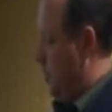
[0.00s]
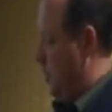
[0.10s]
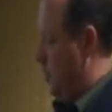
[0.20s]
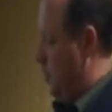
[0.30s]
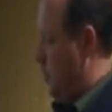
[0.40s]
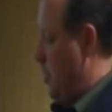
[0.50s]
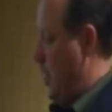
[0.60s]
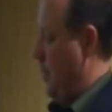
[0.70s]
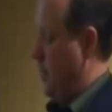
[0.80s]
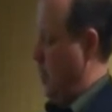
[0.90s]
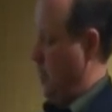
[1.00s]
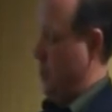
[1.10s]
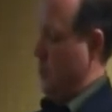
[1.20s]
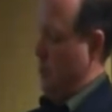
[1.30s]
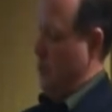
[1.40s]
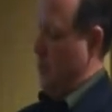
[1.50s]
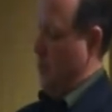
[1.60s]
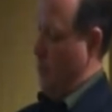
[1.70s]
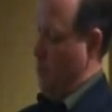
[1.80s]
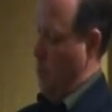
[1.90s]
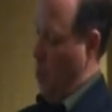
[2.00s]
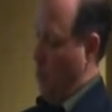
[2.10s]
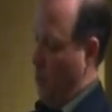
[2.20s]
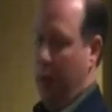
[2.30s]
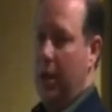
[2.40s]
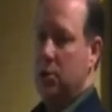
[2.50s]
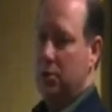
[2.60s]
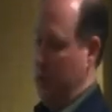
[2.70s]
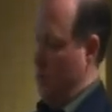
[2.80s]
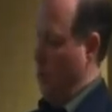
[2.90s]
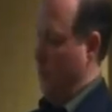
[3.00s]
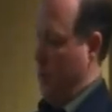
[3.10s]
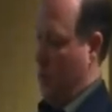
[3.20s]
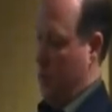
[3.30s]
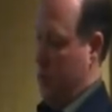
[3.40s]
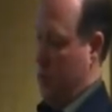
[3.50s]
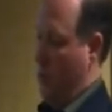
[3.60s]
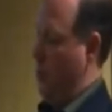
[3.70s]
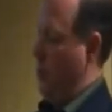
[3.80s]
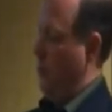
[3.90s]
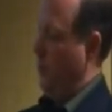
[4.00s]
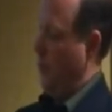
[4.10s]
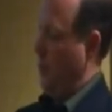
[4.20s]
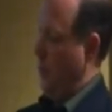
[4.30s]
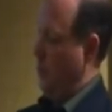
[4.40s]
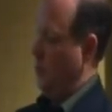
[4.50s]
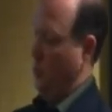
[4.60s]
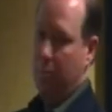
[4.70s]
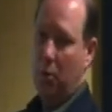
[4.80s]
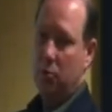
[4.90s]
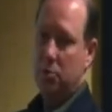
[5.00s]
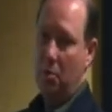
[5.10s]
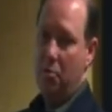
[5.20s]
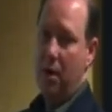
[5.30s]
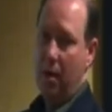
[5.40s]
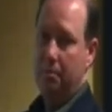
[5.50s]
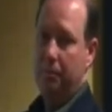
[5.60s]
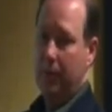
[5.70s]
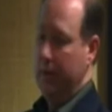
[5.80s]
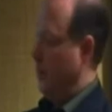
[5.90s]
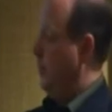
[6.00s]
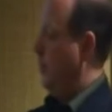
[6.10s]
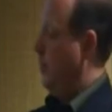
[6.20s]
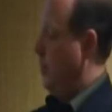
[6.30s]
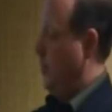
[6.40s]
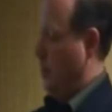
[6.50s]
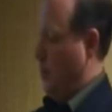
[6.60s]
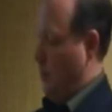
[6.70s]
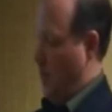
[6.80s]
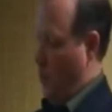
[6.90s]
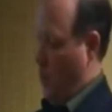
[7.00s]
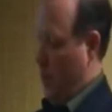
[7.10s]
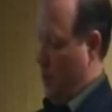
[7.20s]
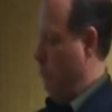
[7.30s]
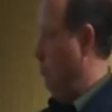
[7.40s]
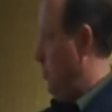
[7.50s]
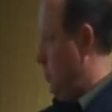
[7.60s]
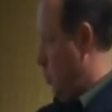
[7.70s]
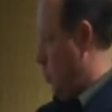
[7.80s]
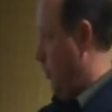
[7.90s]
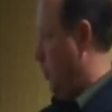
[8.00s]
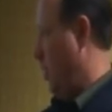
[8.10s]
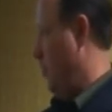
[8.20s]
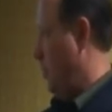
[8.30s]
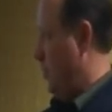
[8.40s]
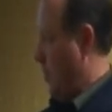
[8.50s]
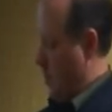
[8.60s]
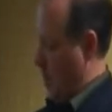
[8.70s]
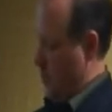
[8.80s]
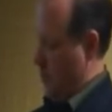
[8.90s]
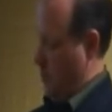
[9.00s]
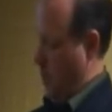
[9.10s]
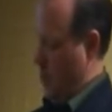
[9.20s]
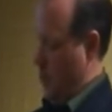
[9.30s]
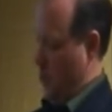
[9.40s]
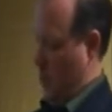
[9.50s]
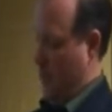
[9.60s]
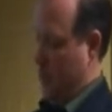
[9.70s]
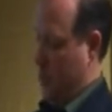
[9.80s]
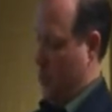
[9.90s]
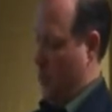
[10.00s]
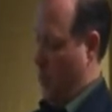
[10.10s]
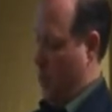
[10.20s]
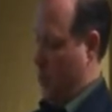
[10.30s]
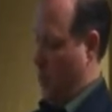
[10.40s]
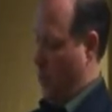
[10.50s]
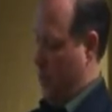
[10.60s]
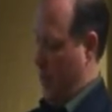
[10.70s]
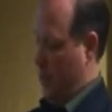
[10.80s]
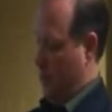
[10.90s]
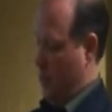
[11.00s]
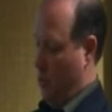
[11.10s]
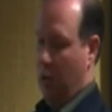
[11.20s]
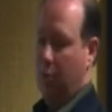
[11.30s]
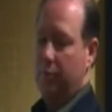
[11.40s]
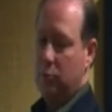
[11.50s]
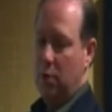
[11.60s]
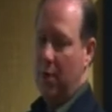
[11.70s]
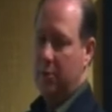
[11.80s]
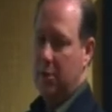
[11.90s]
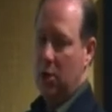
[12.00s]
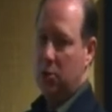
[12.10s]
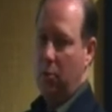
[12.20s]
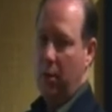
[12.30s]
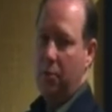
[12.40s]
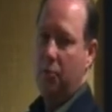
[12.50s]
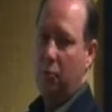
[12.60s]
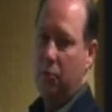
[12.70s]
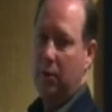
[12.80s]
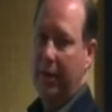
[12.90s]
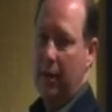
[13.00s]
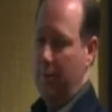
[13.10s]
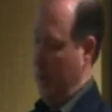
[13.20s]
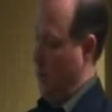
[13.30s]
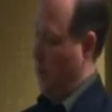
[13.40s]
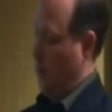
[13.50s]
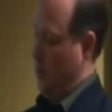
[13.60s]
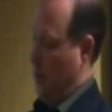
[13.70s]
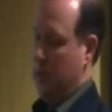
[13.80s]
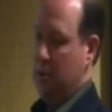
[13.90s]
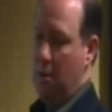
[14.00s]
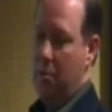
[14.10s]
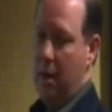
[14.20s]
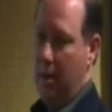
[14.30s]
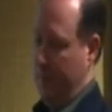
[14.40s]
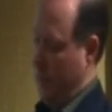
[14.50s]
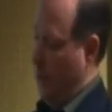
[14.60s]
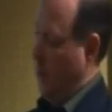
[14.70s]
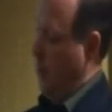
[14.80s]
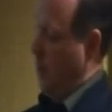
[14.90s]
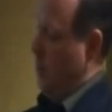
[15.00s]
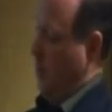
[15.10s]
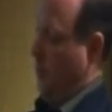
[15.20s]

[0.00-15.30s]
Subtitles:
the most common case is that it's that motor branch of the nerve that goes to the thumb that allows you to oppose the thumb. About 1 in 12 to 1 in 15,000 patients have a situation where that nerve travels actually right through the ligament to get to the thumb instead